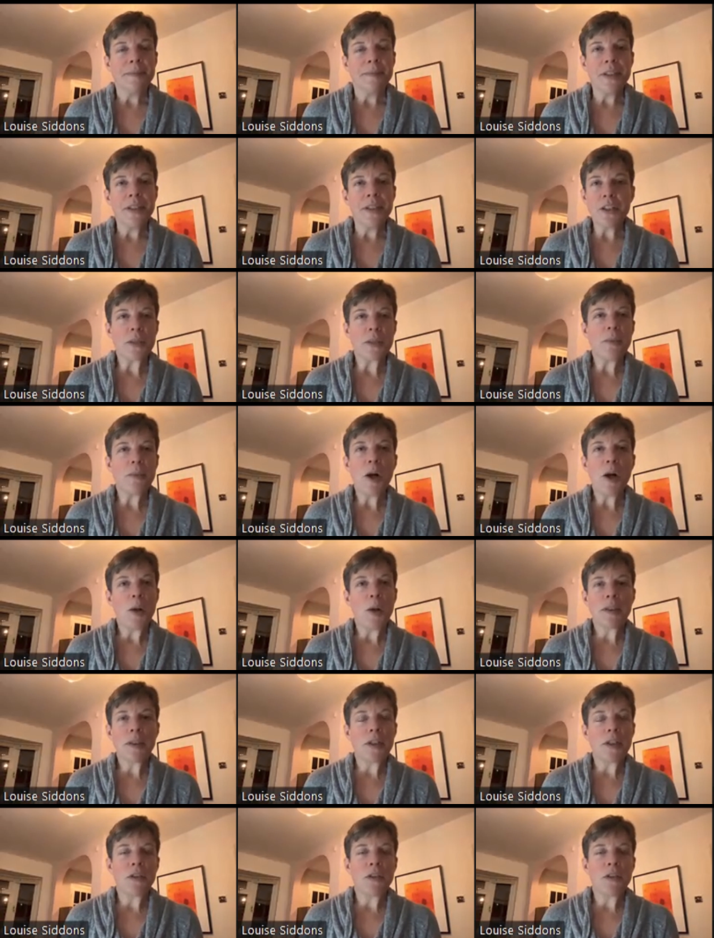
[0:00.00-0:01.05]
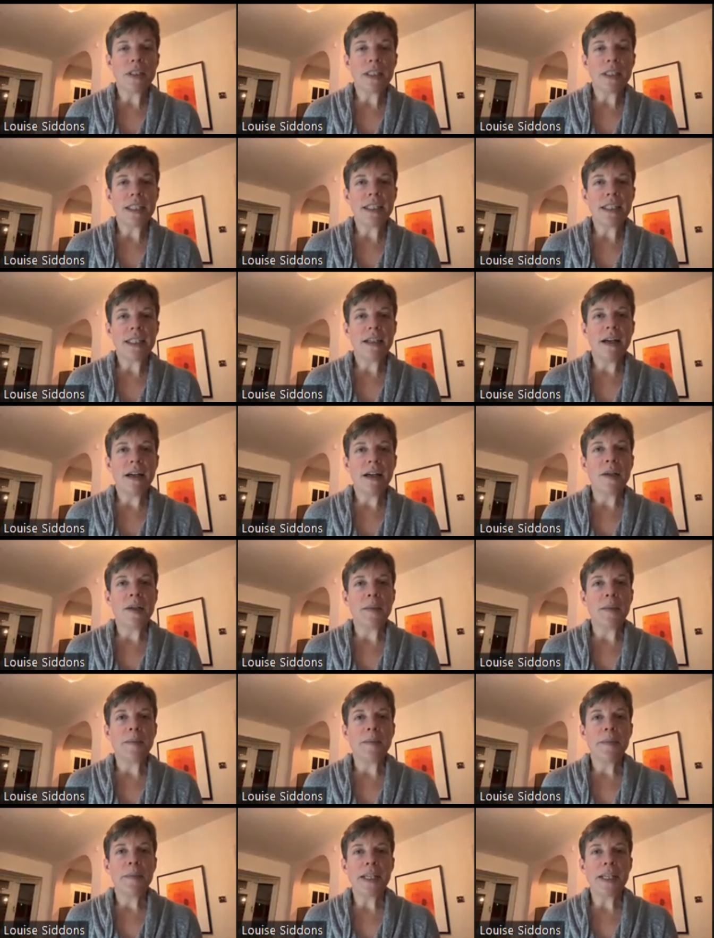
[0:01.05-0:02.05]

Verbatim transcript: they're small but they're really um,